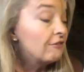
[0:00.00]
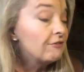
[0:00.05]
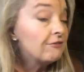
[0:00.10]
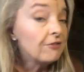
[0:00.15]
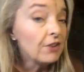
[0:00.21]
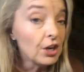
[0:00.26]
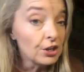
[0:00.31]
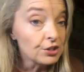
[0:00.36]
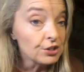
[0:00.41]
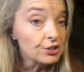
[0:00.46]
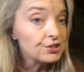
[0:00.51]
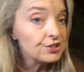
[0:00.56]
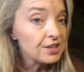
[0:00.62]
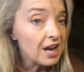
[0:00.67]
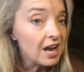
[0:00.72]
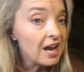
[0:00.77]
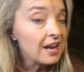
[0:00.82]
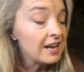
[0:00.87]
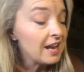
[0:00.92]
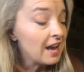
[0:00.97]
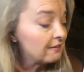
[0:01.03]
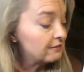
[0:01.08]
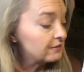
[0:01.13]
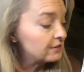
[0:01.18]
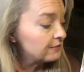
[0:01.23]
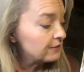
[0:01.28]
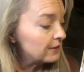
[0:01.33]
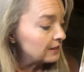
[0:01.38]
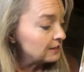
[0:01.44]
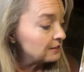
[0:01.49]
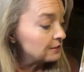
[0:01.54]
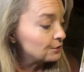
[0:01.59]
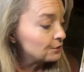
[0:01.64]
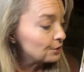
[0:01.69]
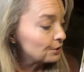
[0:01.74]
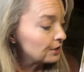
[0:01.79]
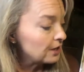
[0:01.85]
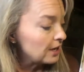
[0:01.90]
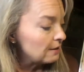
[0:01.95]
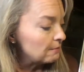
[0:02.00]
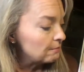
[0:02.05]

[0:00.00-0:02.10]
"First, I have to find a turkey,"